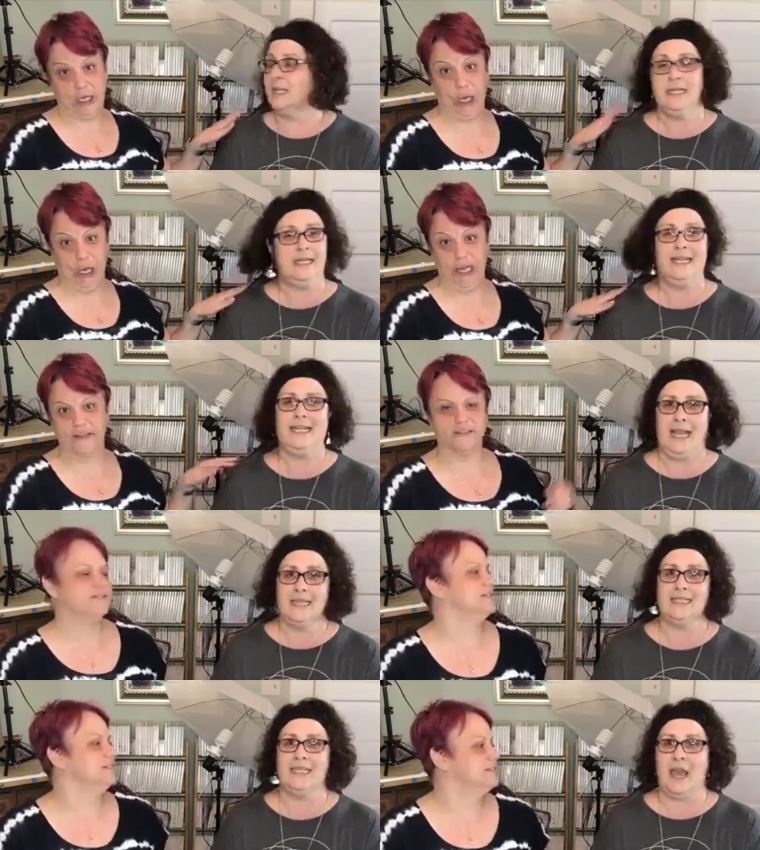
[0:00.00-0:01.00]
Speaker 1: good.
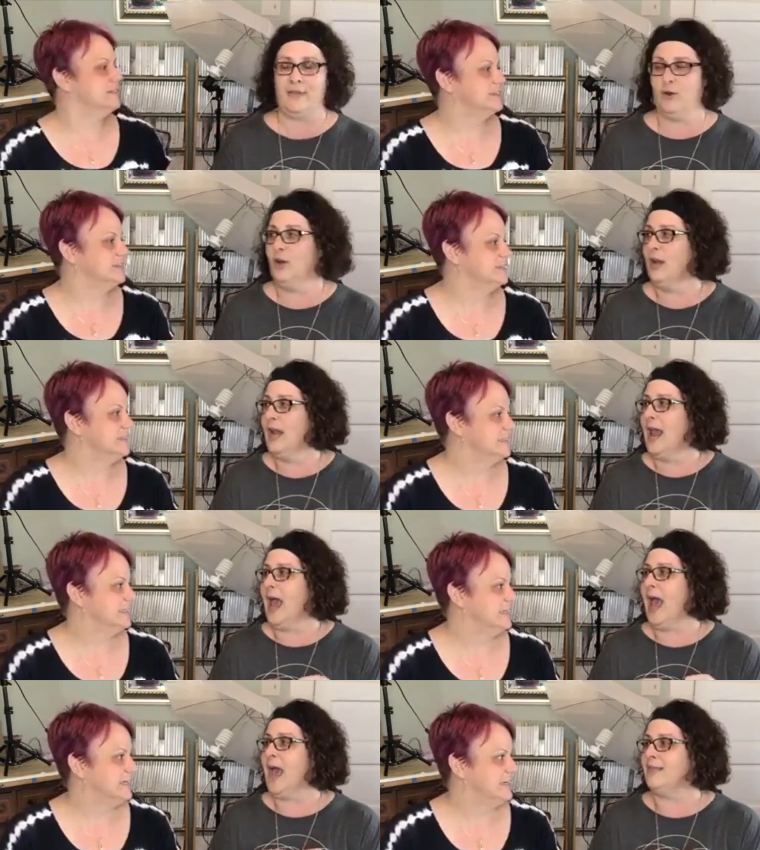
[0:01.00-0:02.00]
Yeah, together
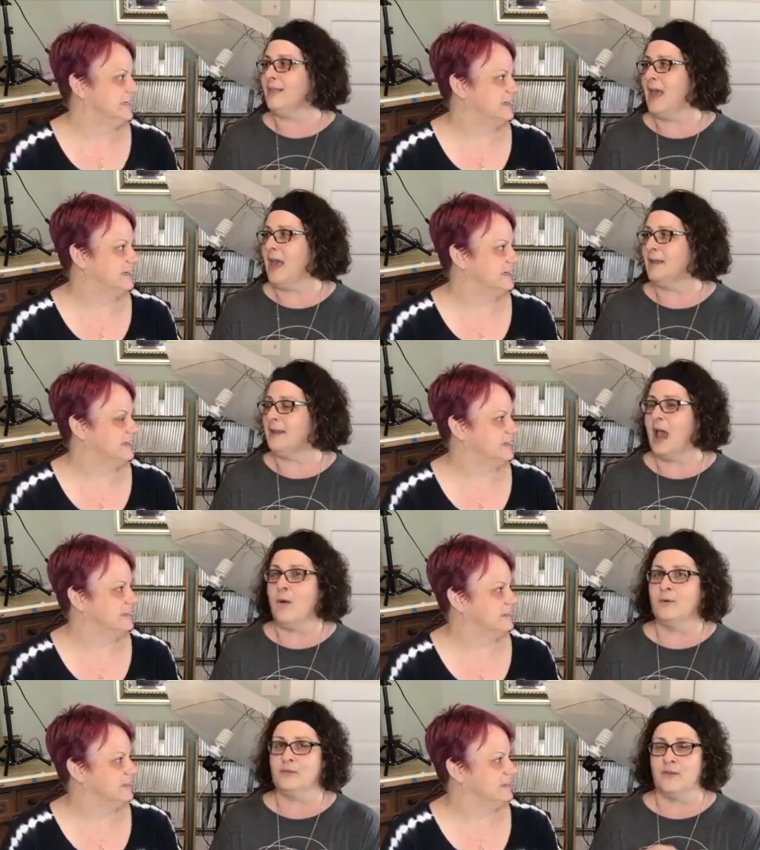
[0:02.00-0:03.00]
and then
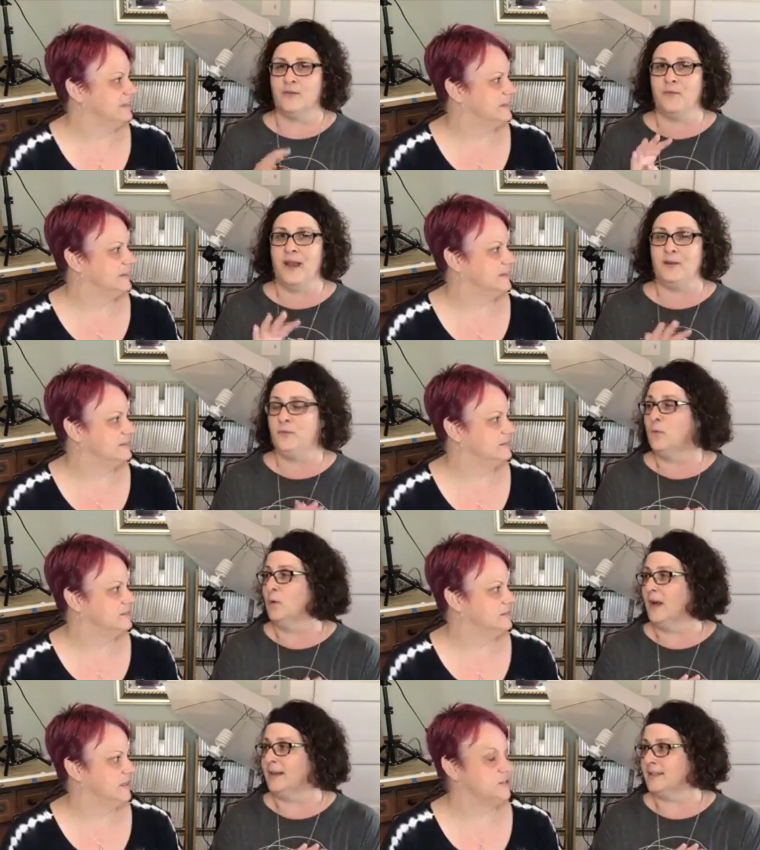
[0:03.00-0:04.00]
now we're to have to find
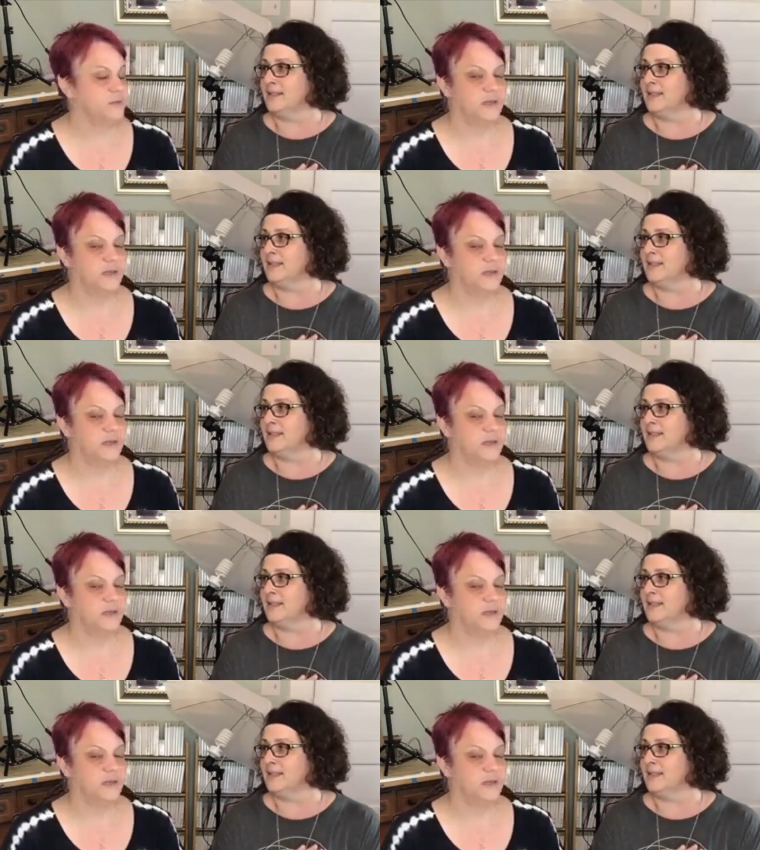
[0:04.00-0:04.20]
four out of the